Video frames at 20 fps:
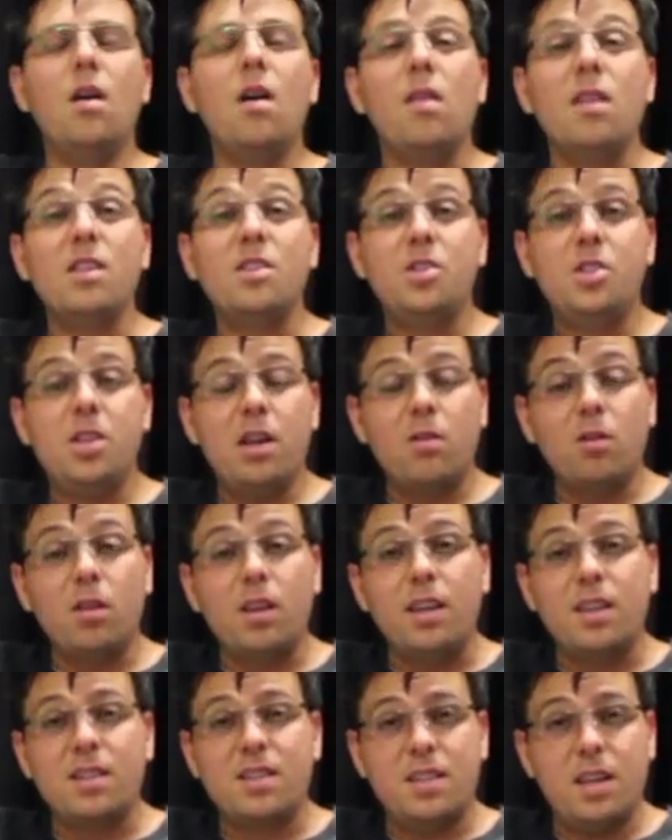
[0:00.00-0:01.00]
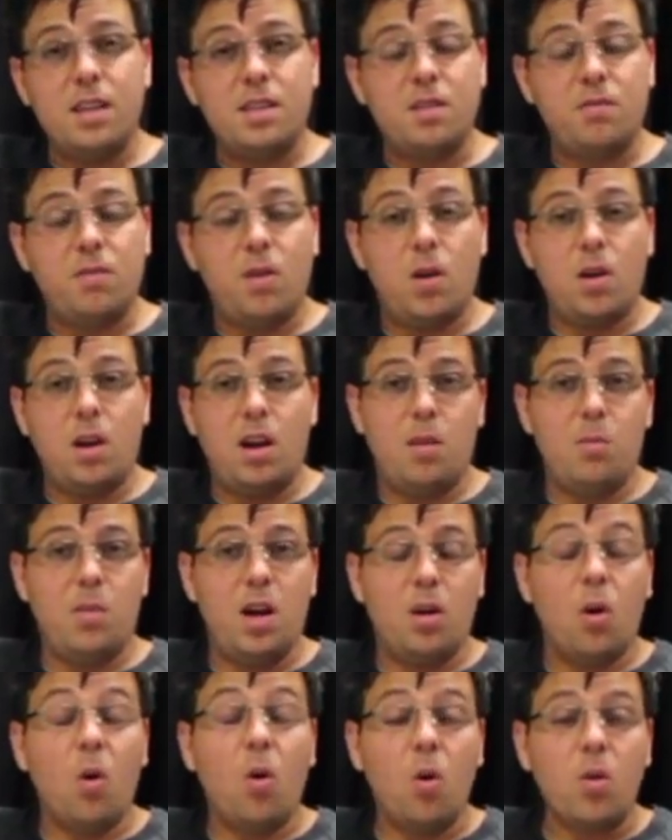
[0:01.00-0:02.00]
There's generally a sense of honour
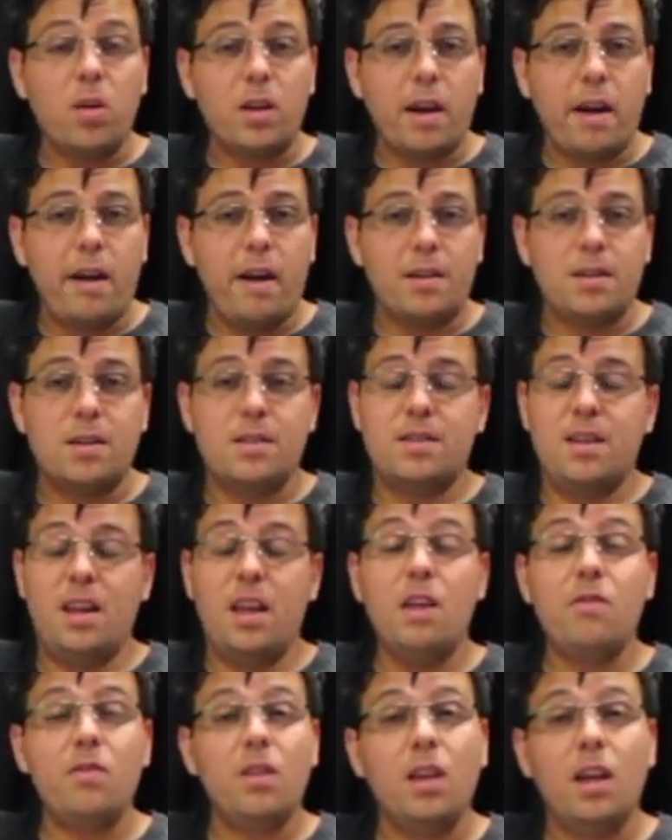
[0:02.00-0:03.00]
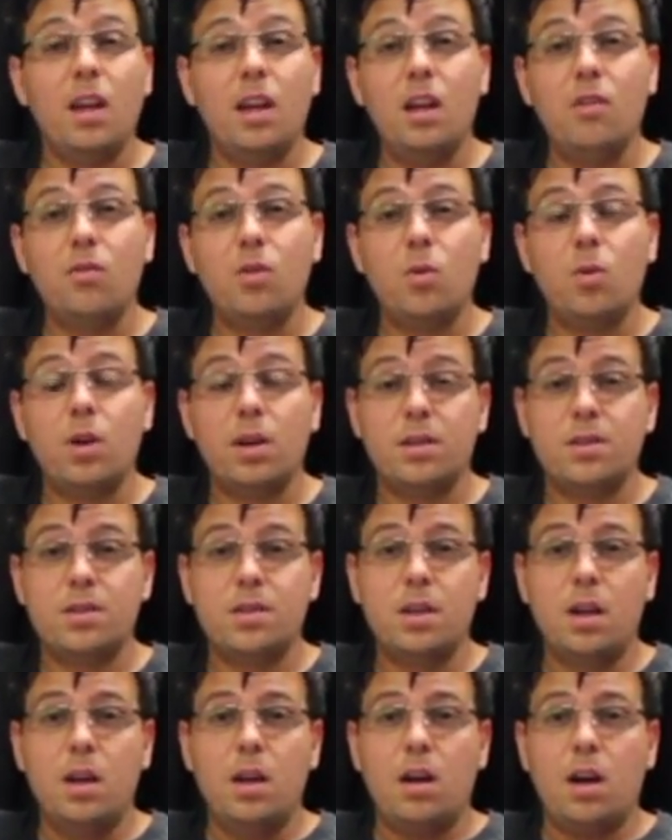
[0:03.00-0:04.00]
among all the characters, even the evil ones.